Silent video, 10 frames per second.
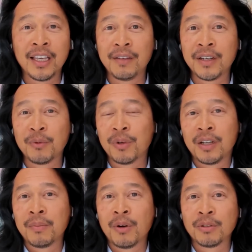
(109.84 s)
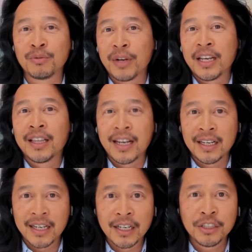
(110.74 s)
even in one of the most
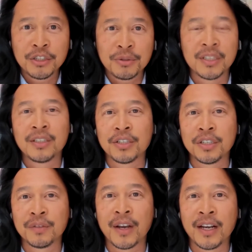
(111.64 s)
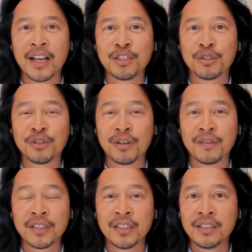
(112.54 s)
regulated industries such as financial
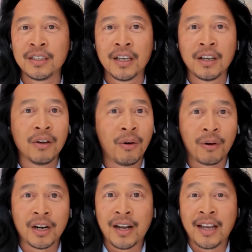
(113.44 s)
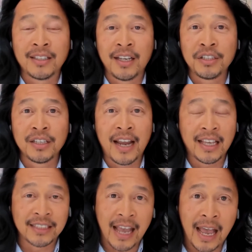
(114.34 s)
services, organization
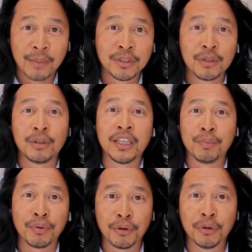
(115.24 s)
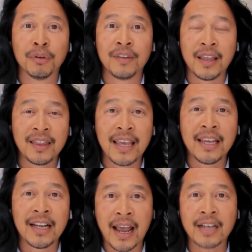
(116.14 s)
has absolutely proved that they
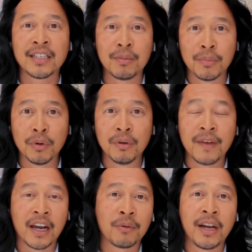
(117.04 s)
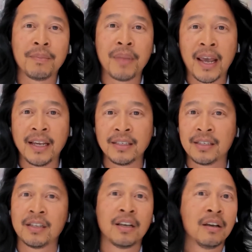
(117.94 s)
can actually move at great
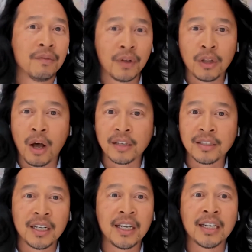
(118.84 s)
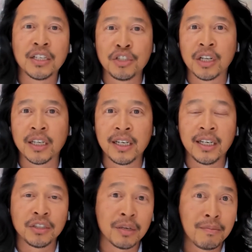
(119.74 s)
pace, velocity, and
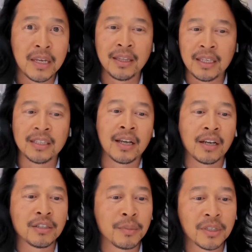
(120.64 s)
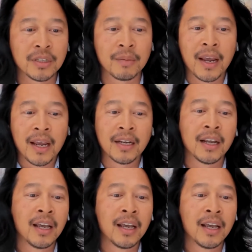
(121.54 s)
agility to meet these customers' demand.